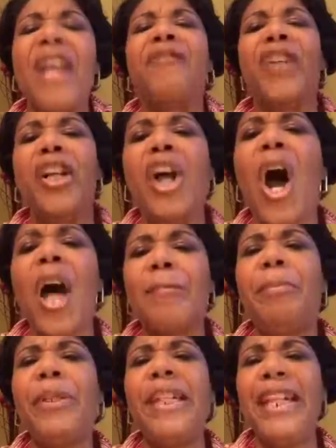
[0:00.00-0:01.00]
If
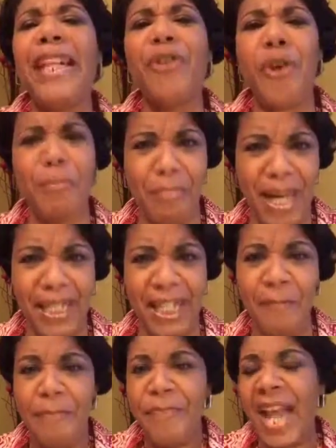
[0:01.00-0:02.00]
God put it in your
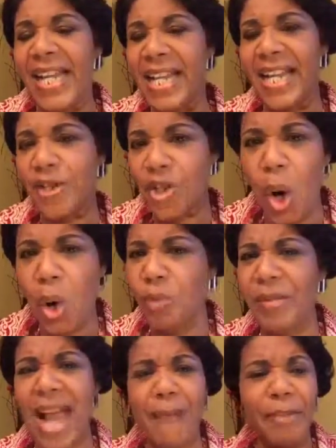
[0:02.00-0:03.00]
belly and he
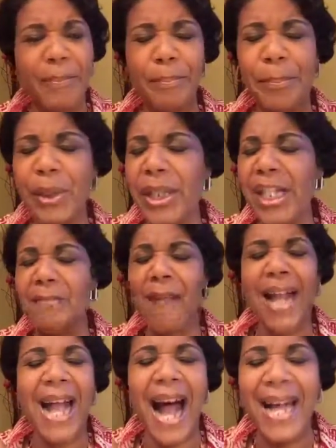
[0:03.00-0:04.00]
told me I've been putting
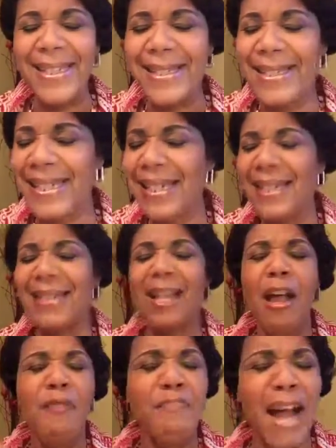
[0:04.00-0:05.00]
my ideas,
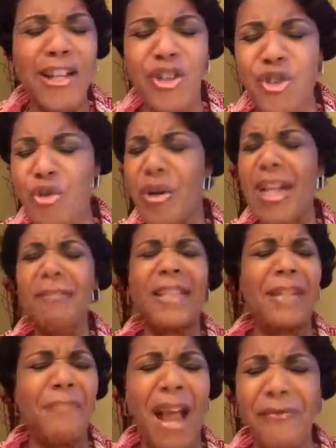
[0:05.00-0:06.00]
my dreams,
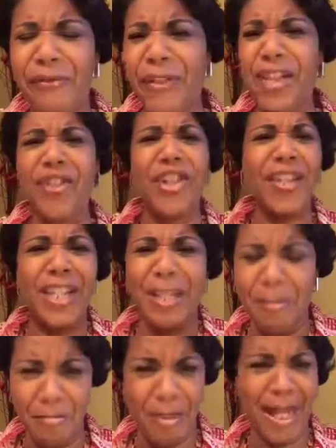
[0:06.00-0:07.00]
and my visions in
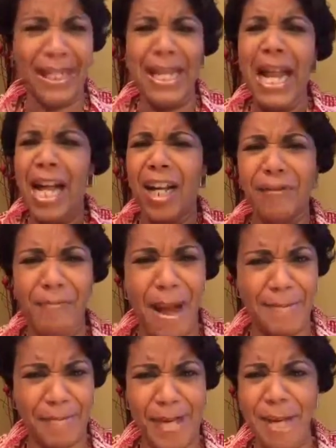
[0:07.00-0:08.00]
the belly of
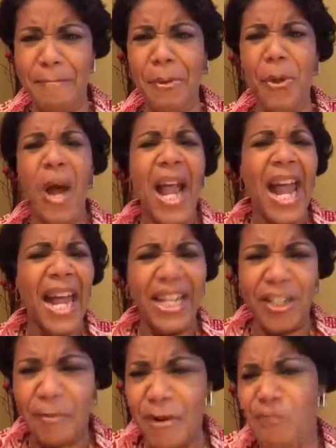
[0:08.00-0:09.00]
my people, and
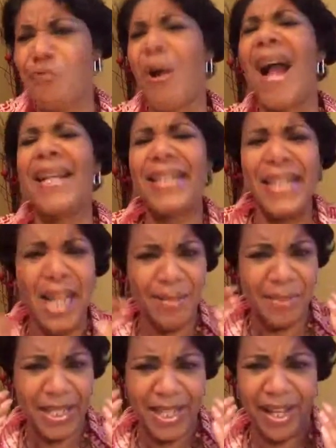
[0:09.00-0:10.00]
it's been rising
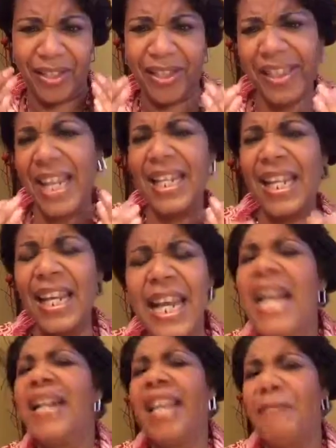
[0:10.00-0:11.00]
up to their thinking.
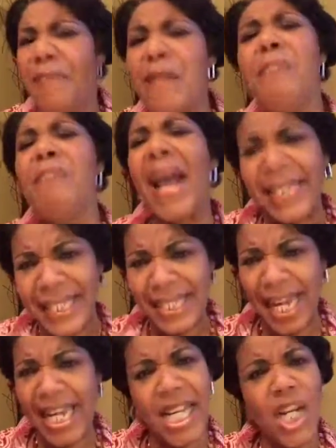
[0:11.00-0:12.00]
They've been
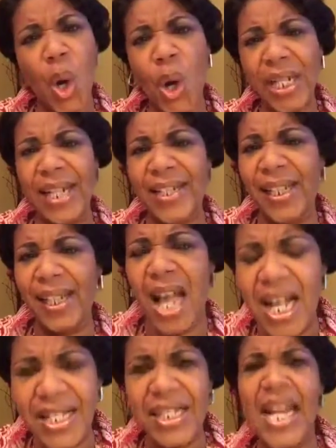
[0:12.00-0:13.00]
meditating on it,
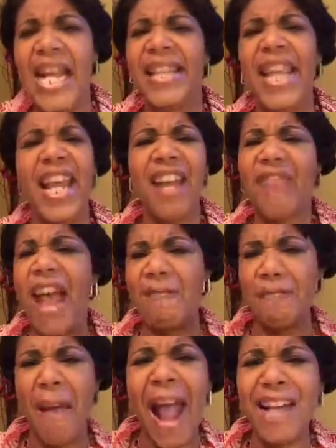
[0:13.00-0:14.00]
Yolanda. They have
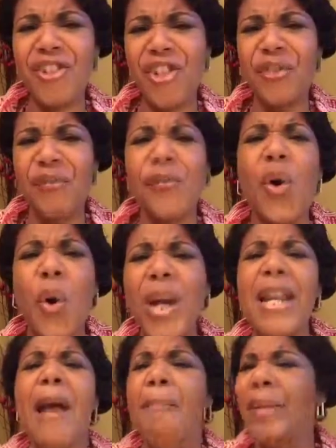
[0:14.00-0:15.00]
had passion for
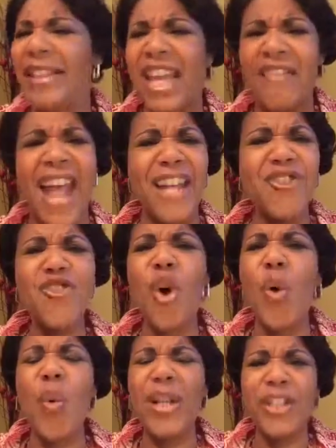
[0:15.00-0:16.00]
it, but they've had
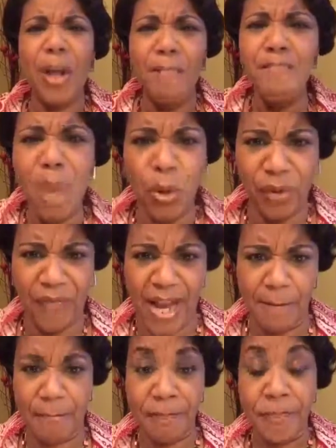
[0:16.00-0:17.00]
no one to
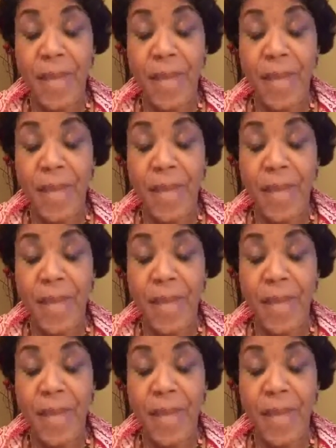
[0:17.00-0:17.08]
motivate.